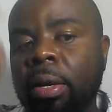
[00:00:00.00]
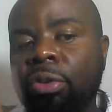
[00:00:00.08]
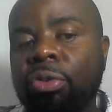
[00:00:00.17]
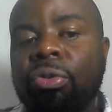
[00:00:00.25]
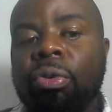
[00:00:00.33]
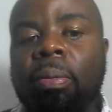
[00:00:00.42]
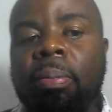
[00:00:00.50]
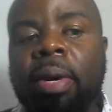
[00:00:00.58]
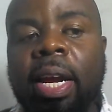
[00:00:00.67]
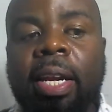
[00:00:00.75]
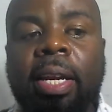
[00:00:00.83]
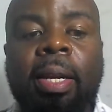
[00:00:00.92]
to your
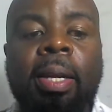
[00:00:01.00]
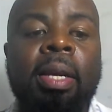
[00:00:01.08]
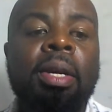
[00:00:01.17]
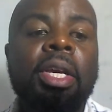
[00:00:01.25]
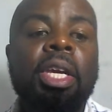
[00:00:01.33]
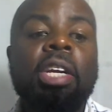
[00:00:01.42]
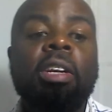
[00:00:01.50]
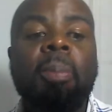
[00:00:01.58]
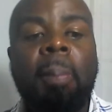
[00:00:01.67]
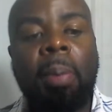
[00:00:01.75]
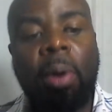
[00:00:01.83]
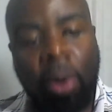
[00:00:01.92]
brain, it
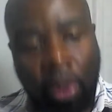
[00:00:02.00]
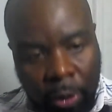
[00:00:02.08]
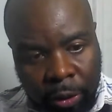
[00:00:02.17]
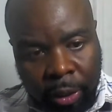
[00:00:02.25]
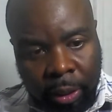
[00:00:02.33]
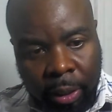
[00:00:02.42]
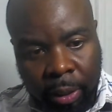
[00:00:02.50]
blocks